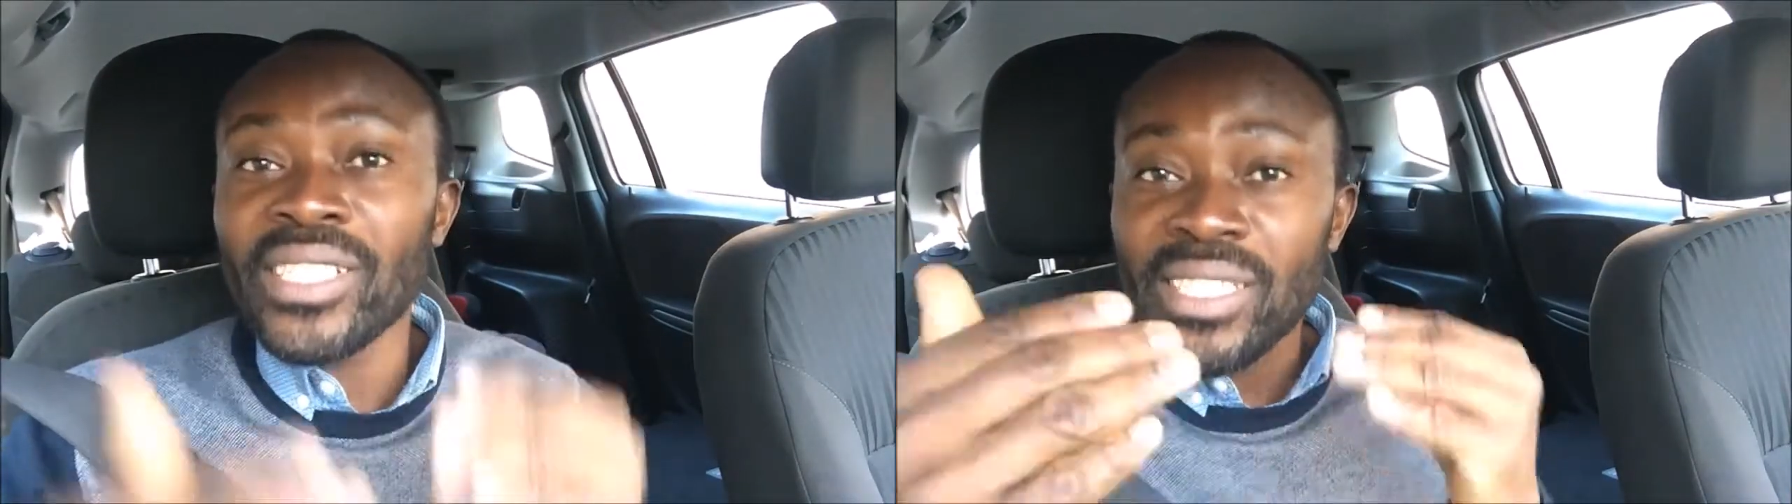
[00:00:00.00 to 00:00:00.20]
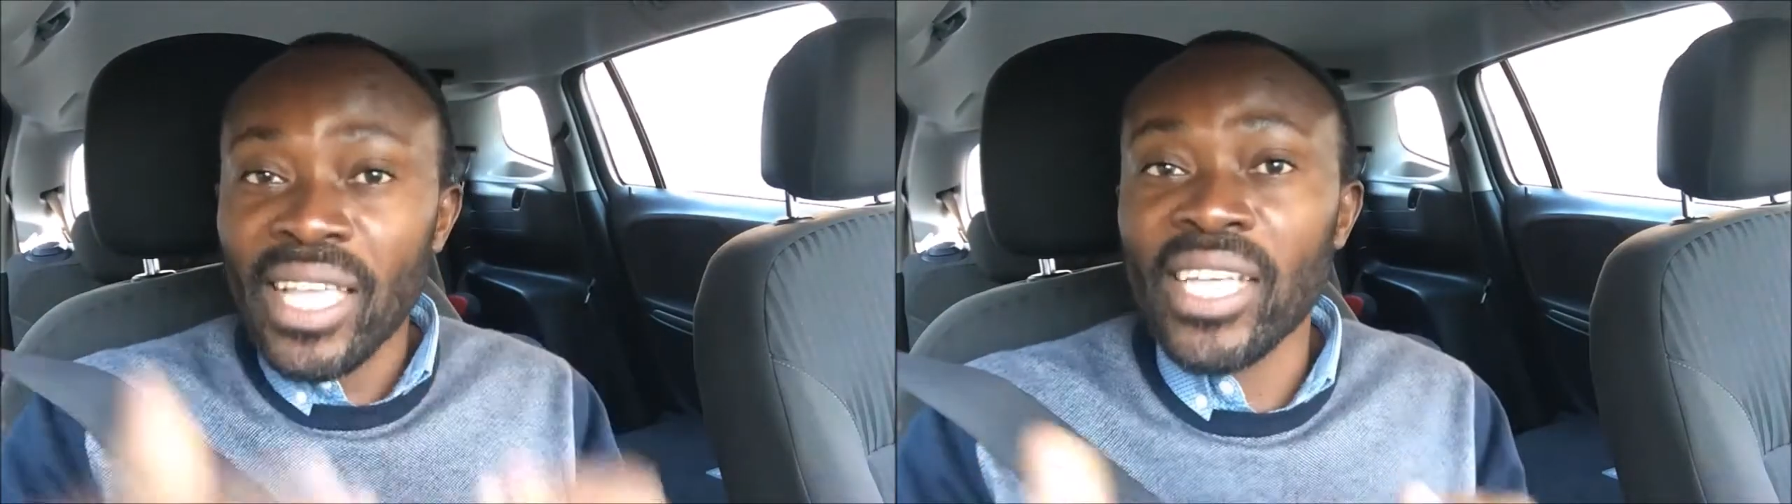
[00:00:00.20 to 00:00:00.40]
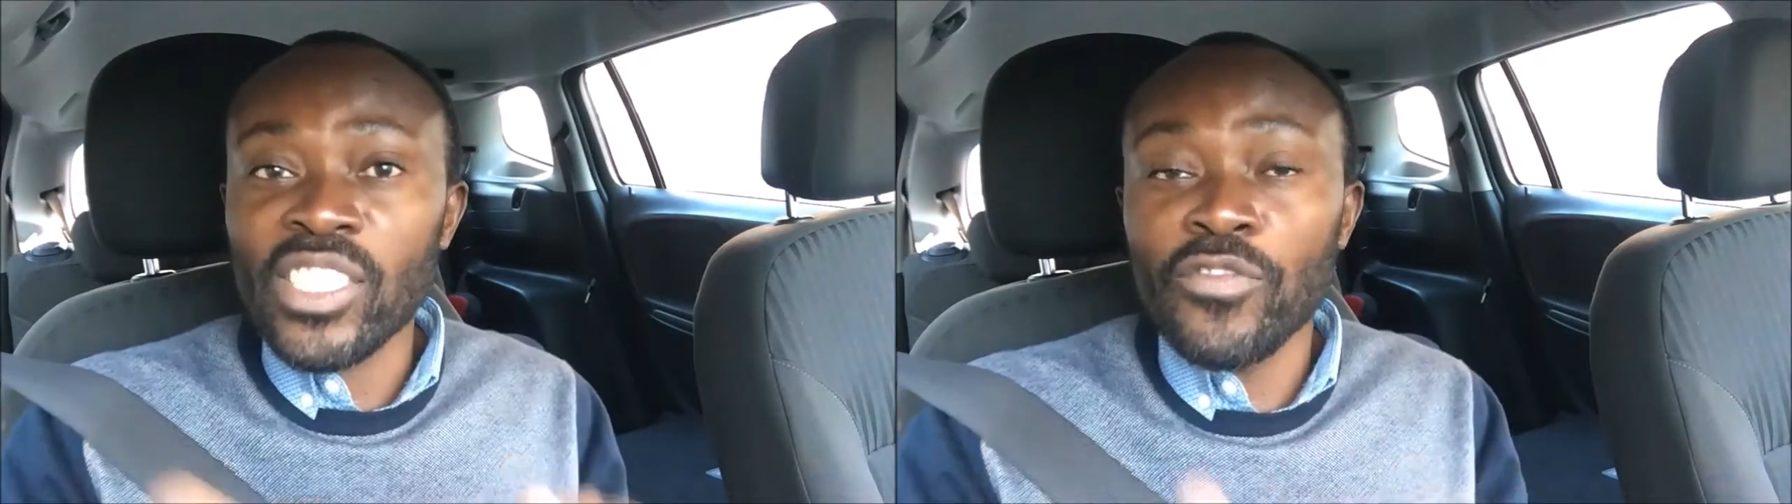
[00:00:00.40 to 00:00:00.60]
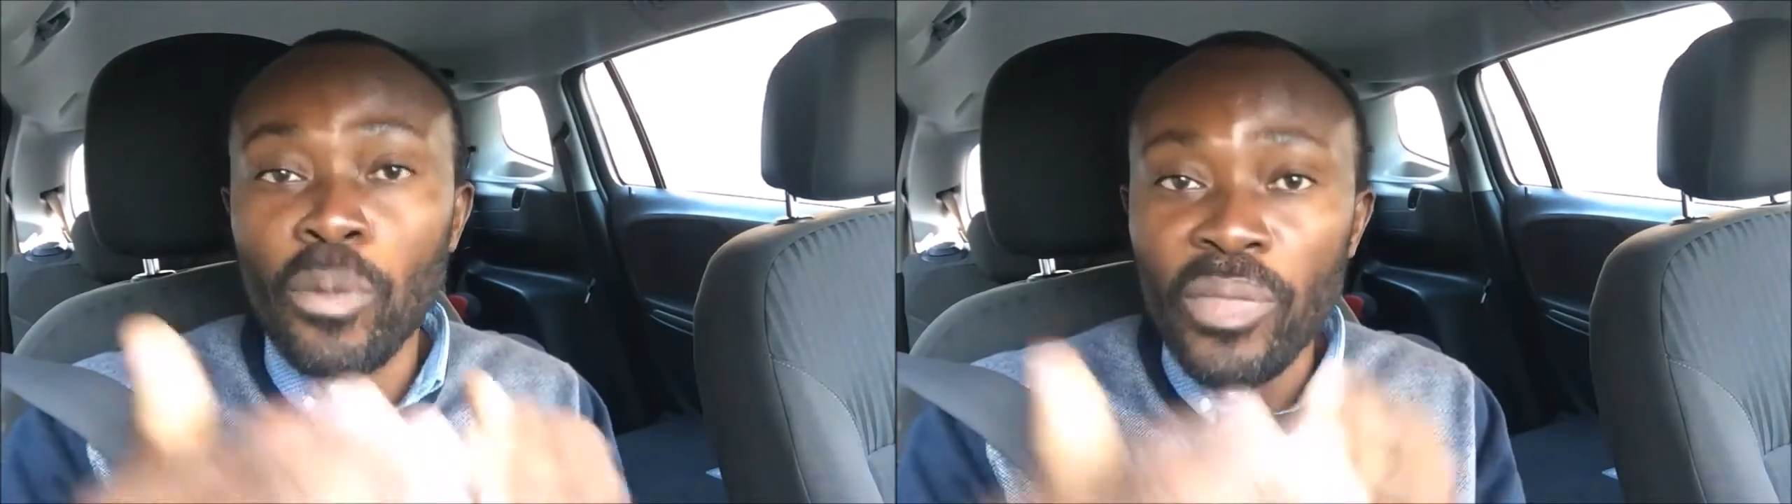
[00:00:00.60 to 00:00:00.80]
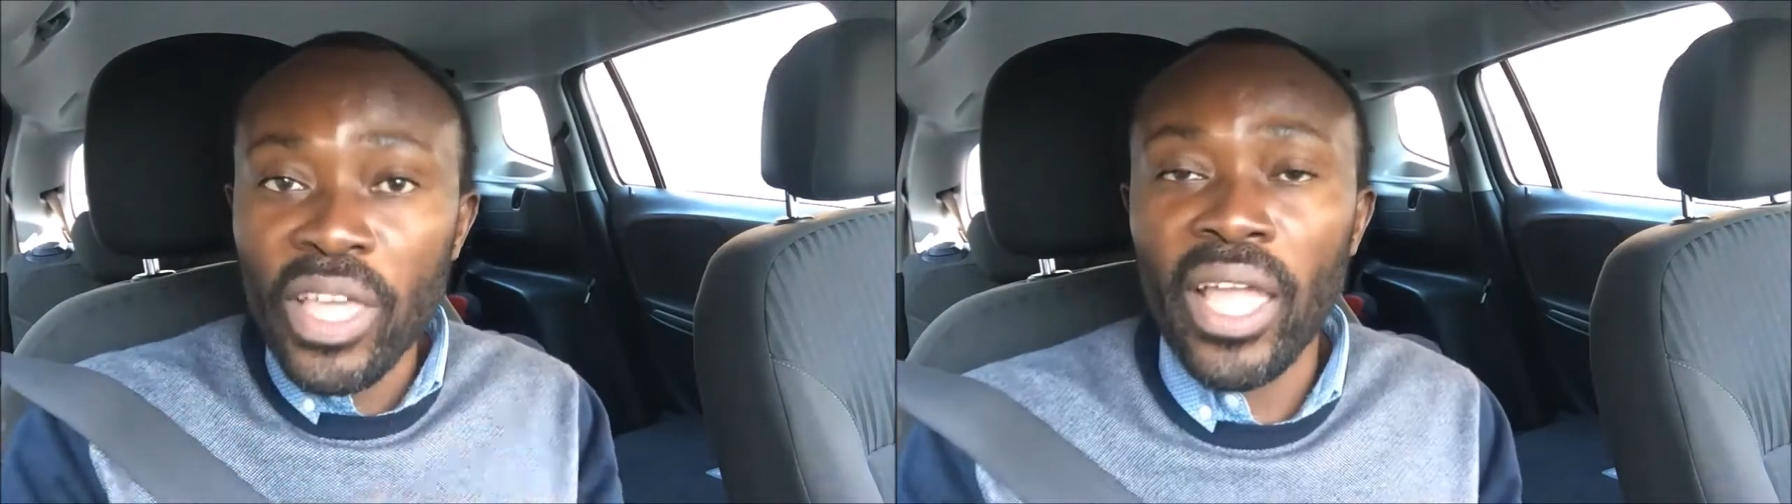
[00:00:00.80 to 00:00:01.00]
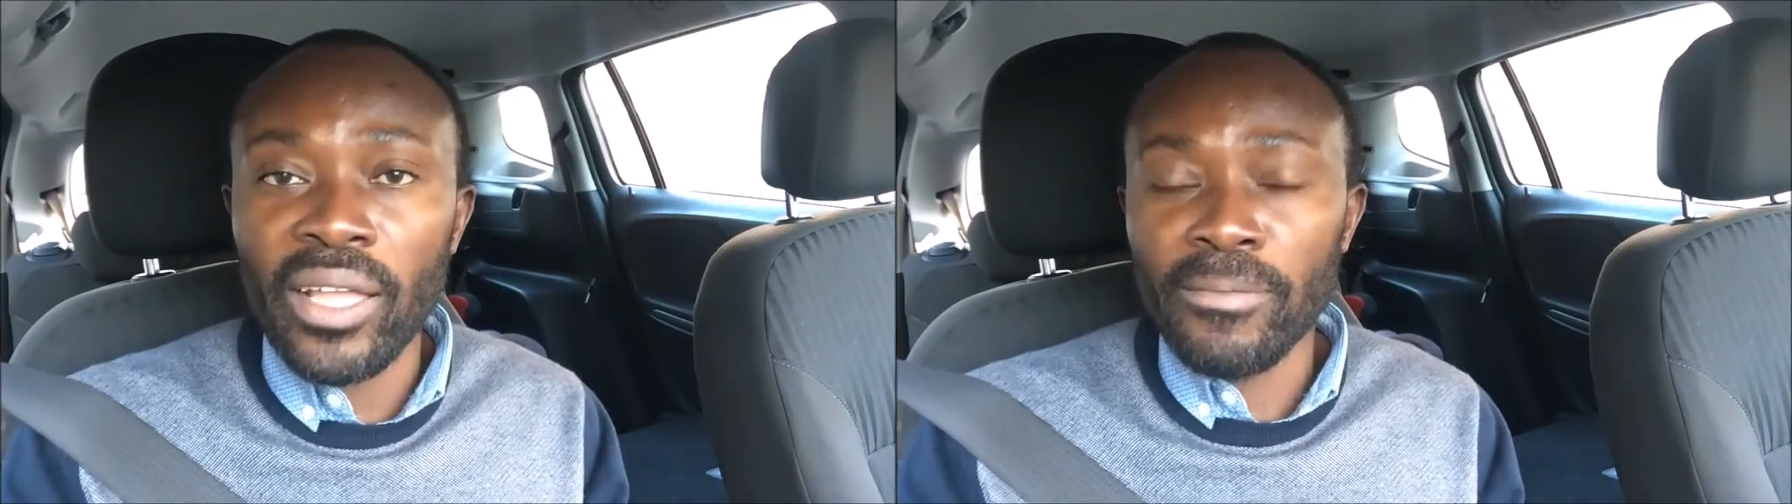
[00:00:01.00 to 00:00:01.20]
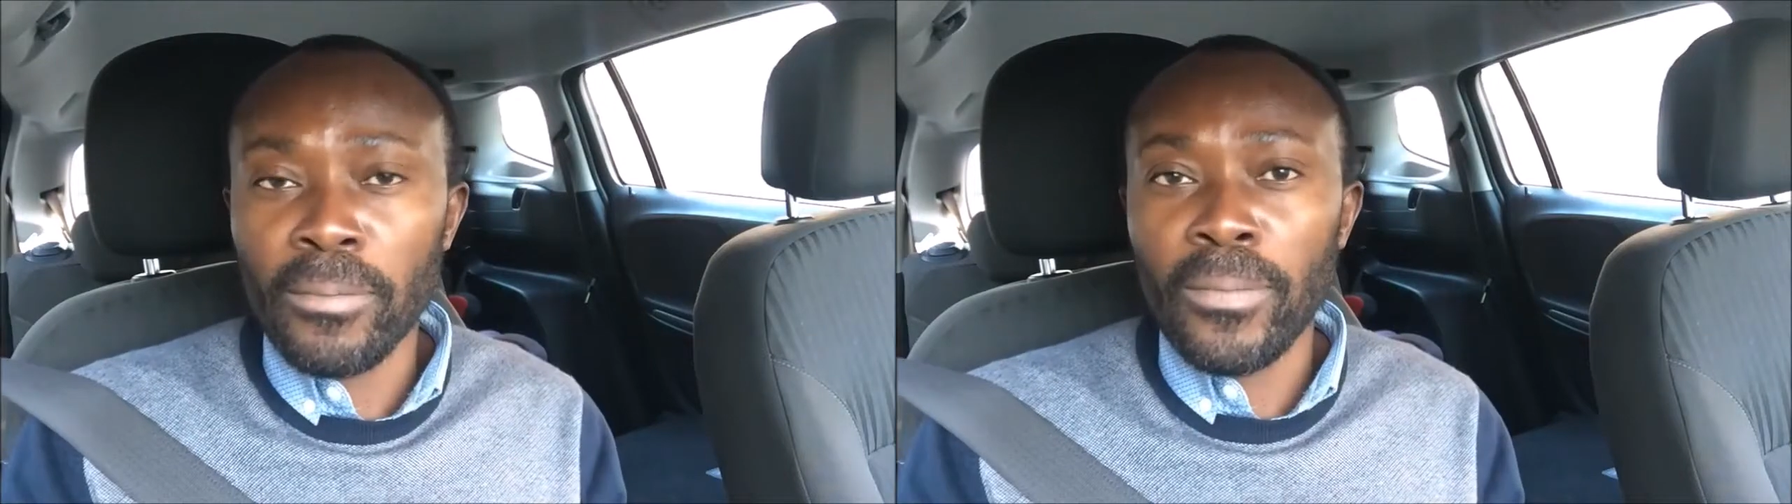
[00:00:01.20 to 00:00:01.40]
the taxi from there.